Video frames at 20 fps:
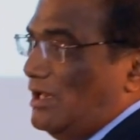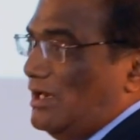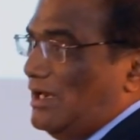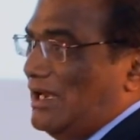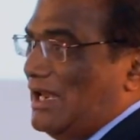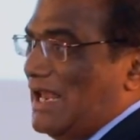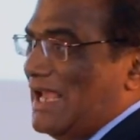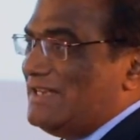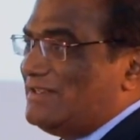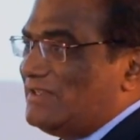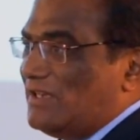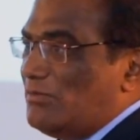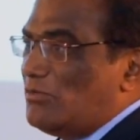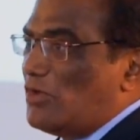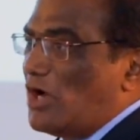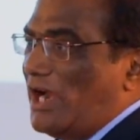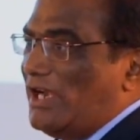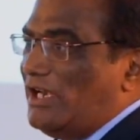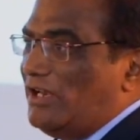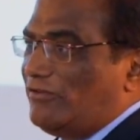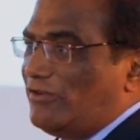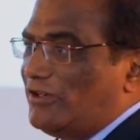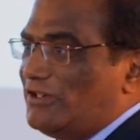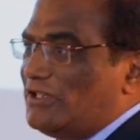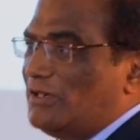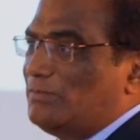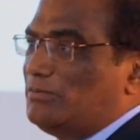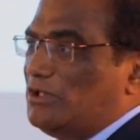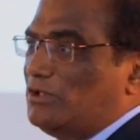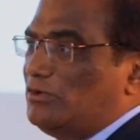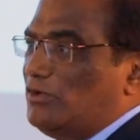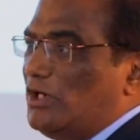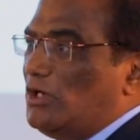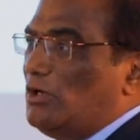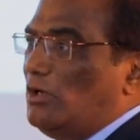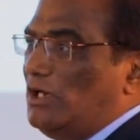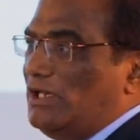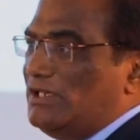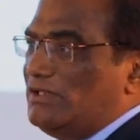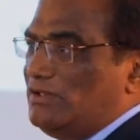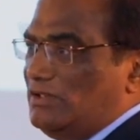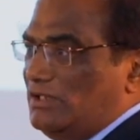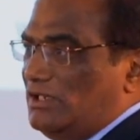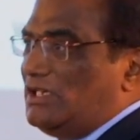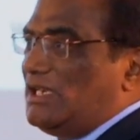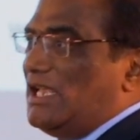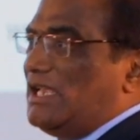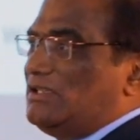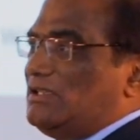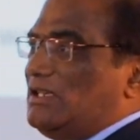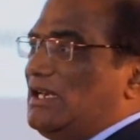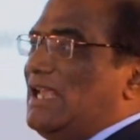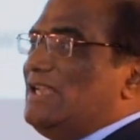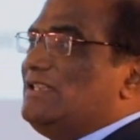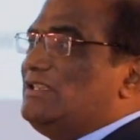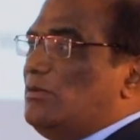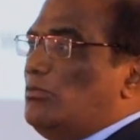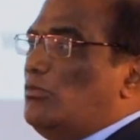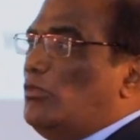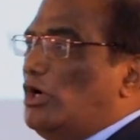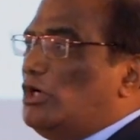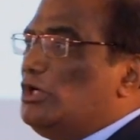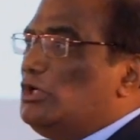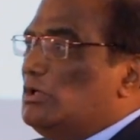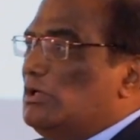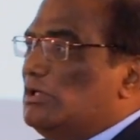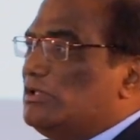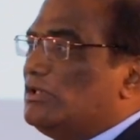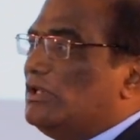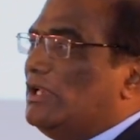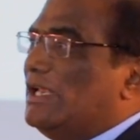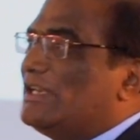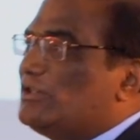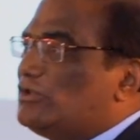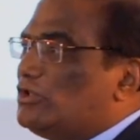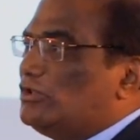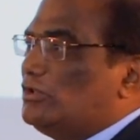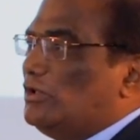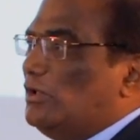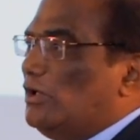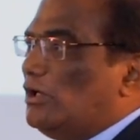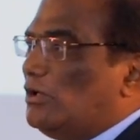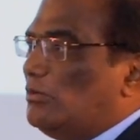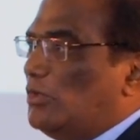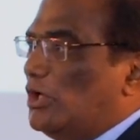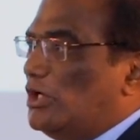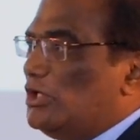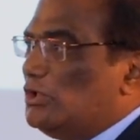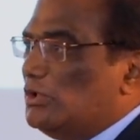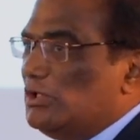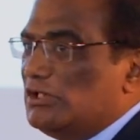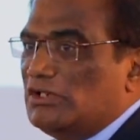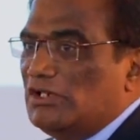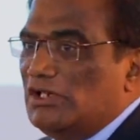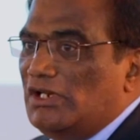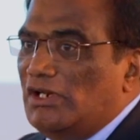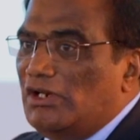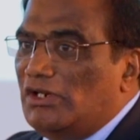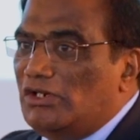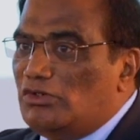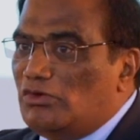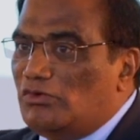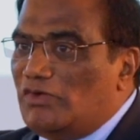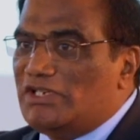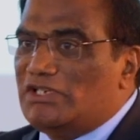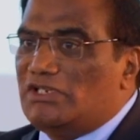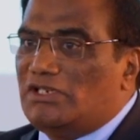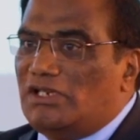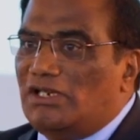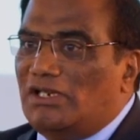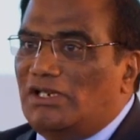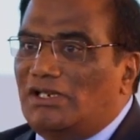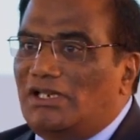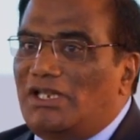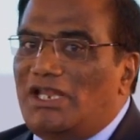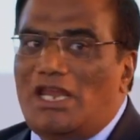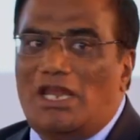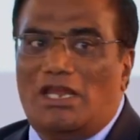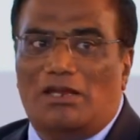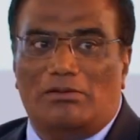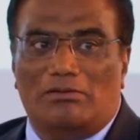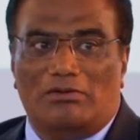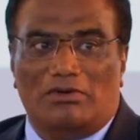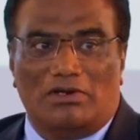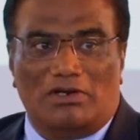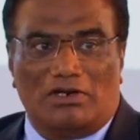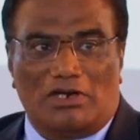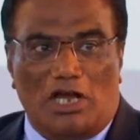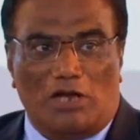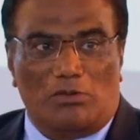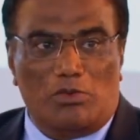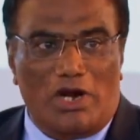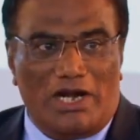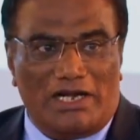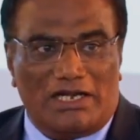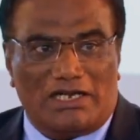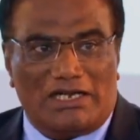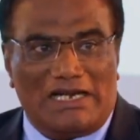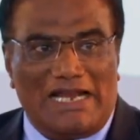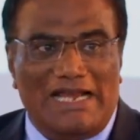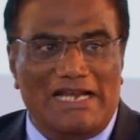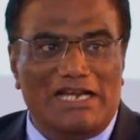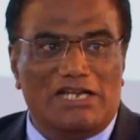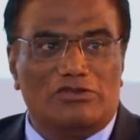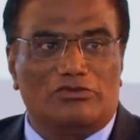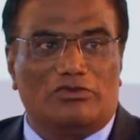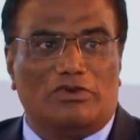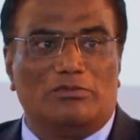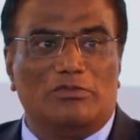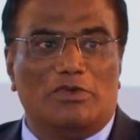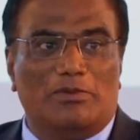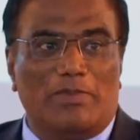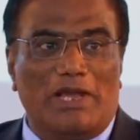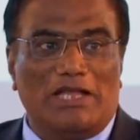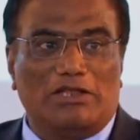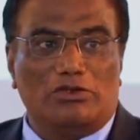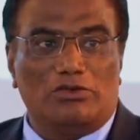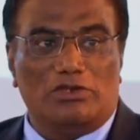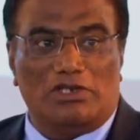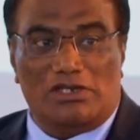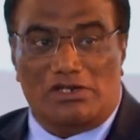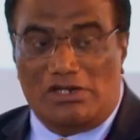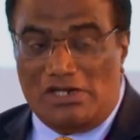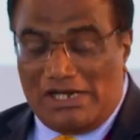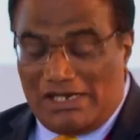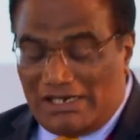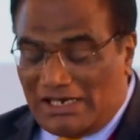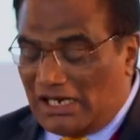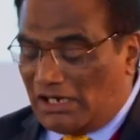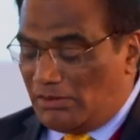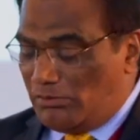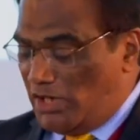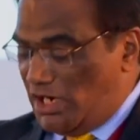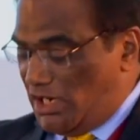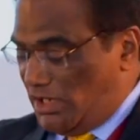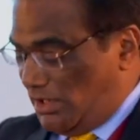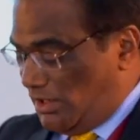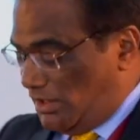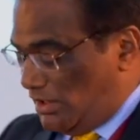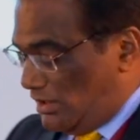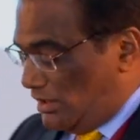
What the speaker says: lysosome kind of receptor, we call it. It has a lysosome modules, extracellular modules, to which the carbohydrate ligands from the pathogen can be